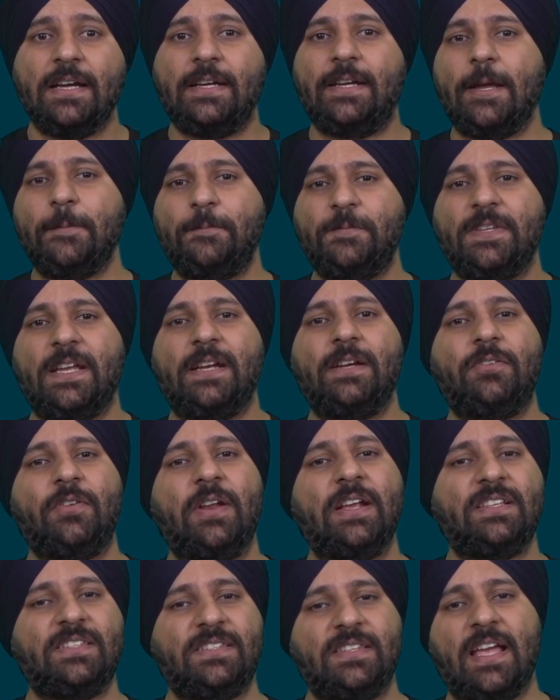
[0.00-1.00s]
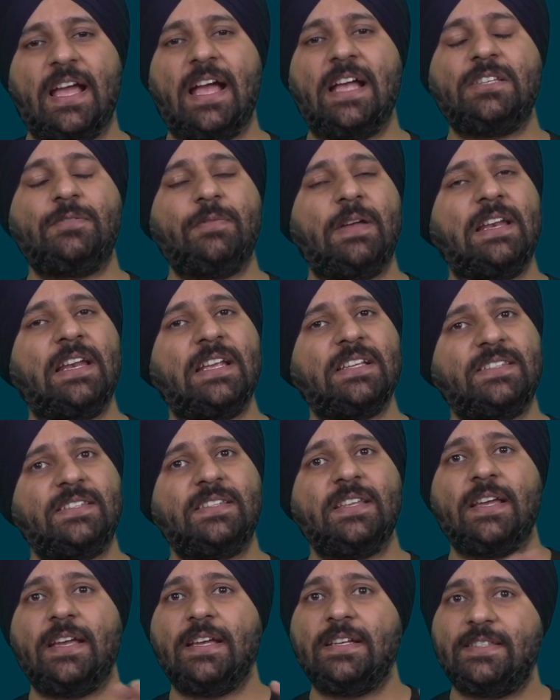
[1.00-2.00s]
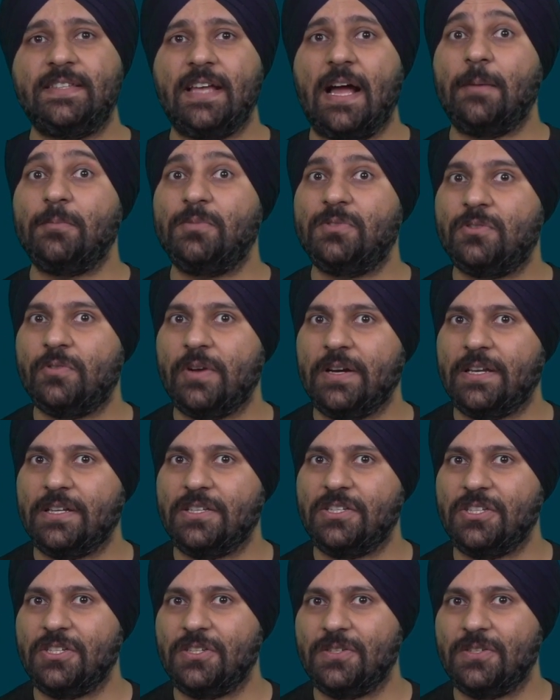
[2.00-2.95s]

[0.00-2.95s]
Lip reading: tips and tricks, as well as exam strategy.